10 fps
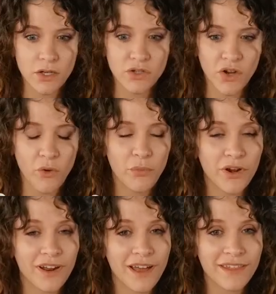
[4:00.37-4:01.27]
Don't
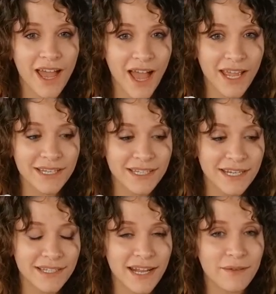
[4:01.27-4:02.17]
put it on the highest
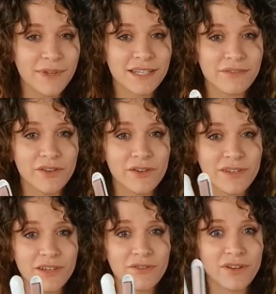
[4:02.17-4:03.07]
heat setting because if you're
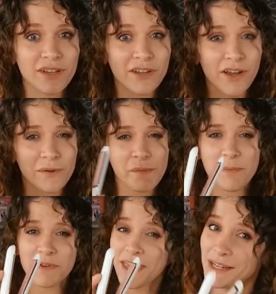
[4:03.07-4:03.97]
using acrylic yarn,
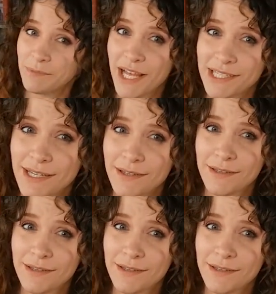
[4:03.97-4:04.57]
remember that is plastic.